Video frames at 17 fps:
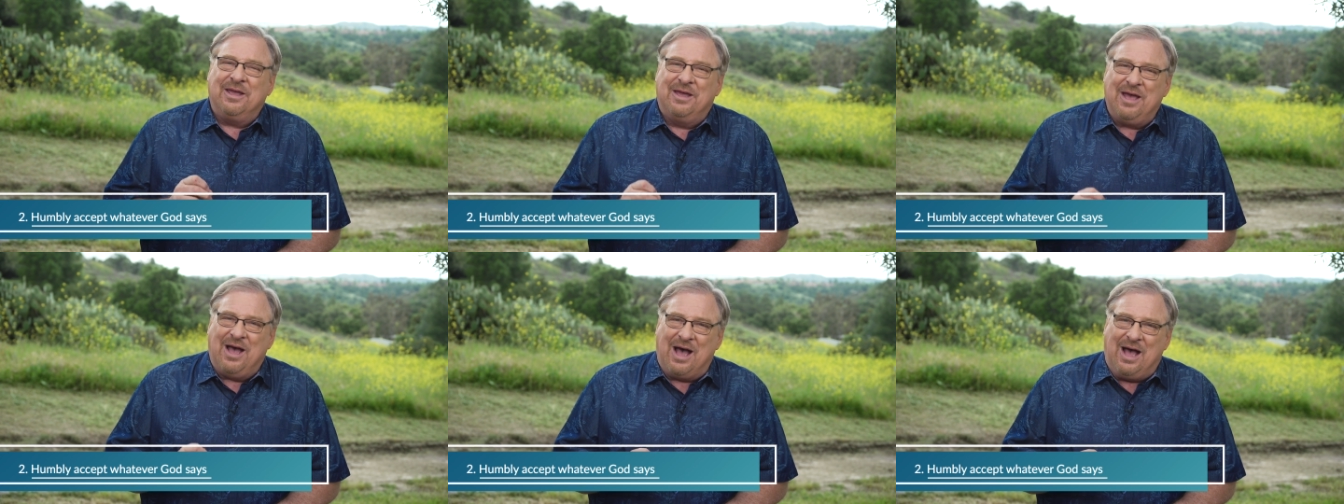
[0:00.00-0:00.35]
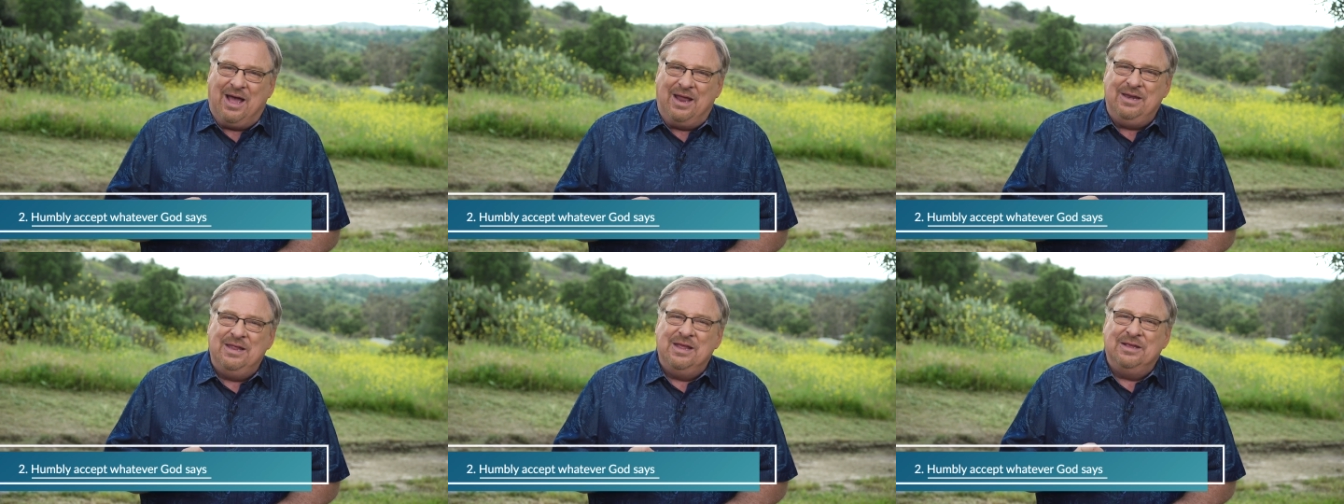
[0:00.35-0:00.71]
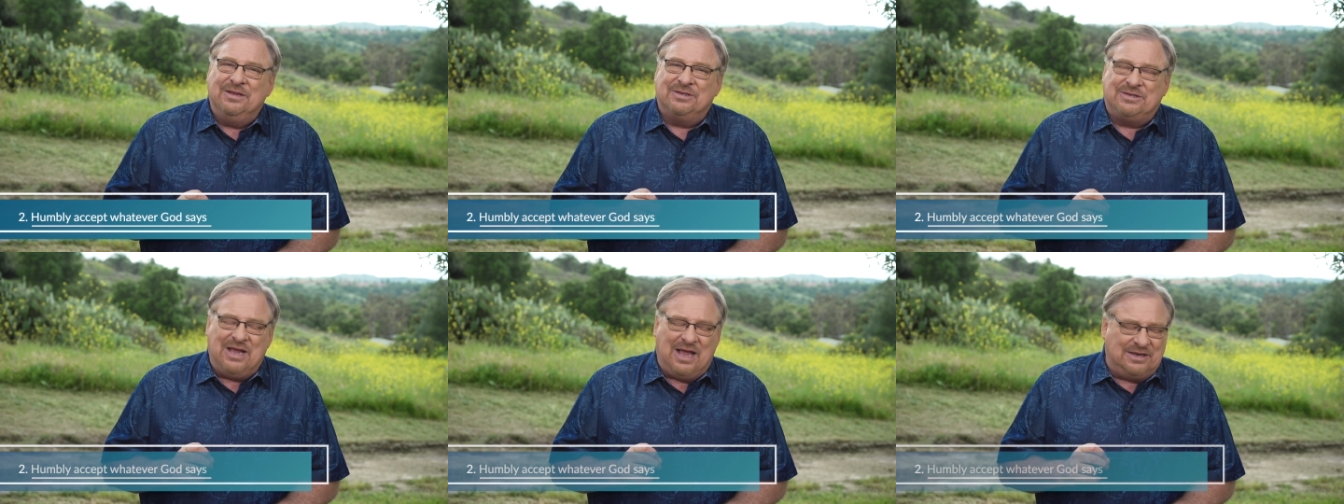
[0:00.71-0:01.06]
God
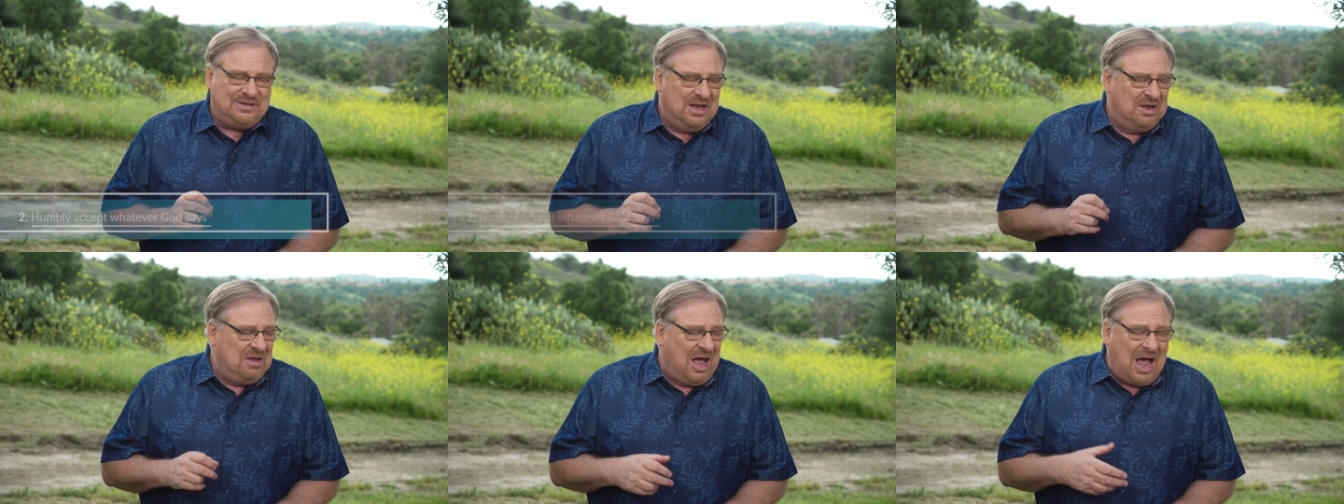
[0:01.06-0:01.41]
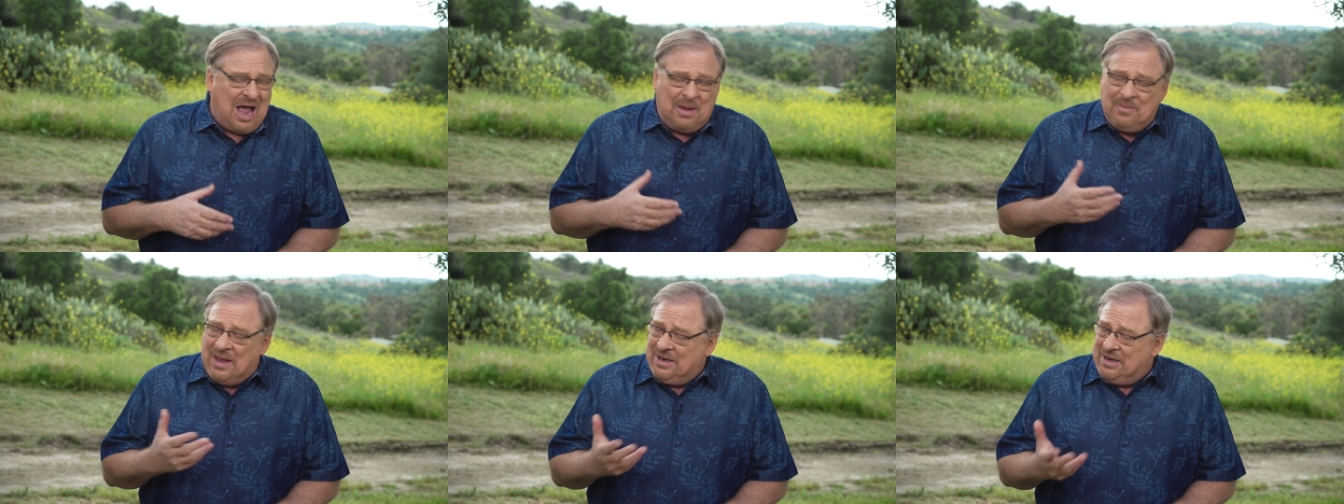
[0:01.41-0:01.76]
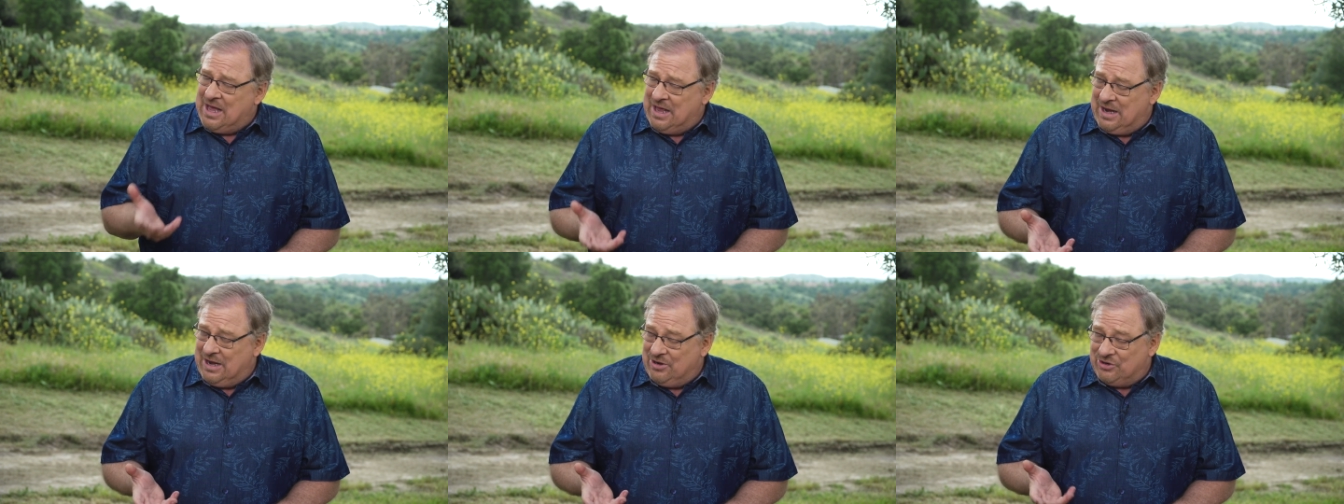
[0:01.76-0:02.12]
says. I may
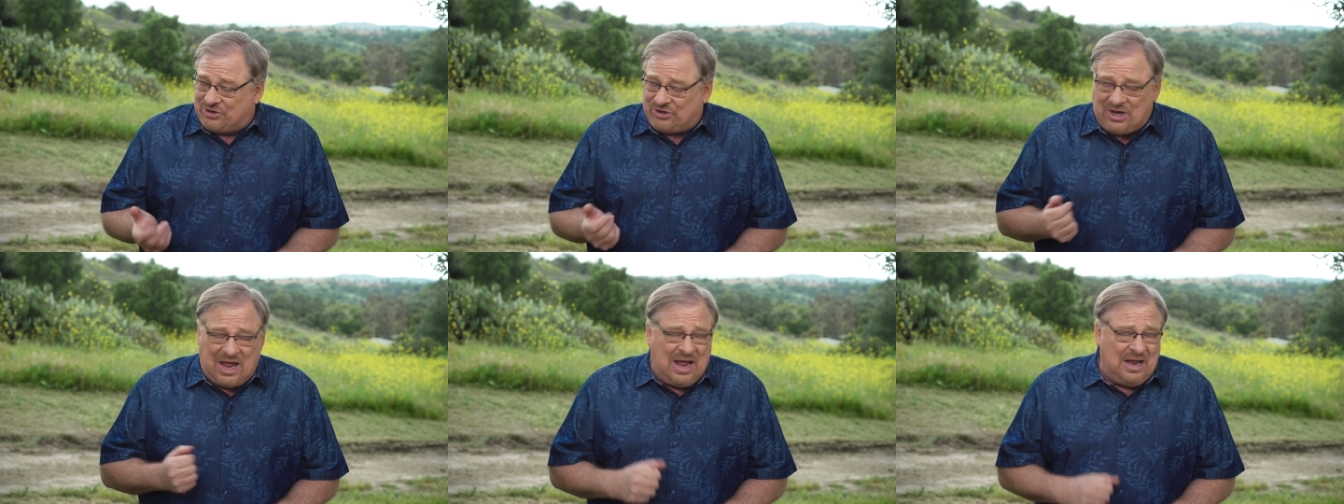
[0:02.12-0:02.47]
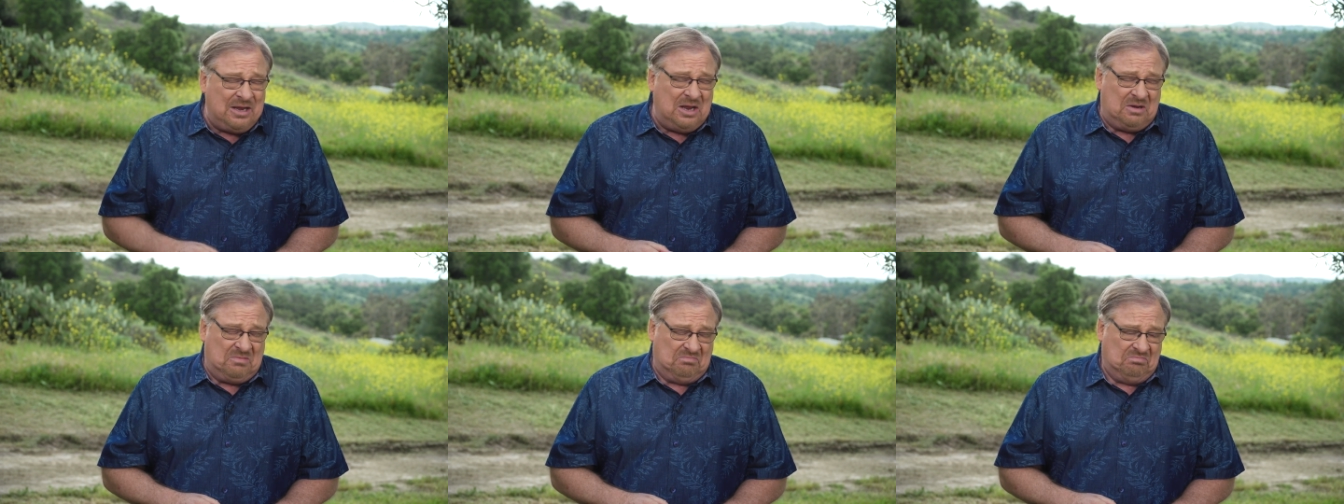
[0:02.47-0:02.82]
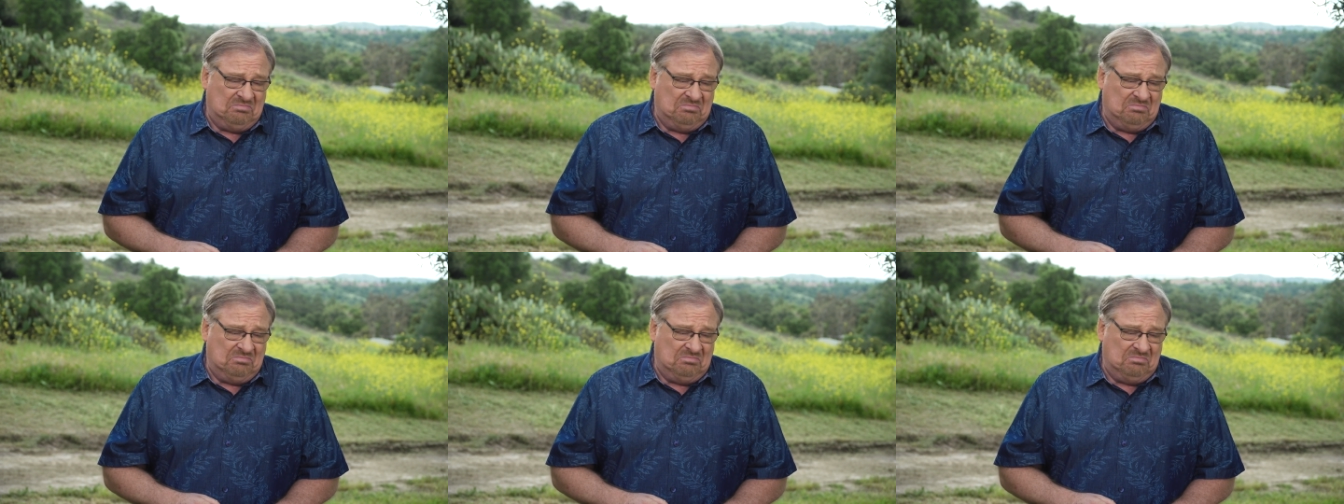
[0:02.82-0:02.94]
not understand it.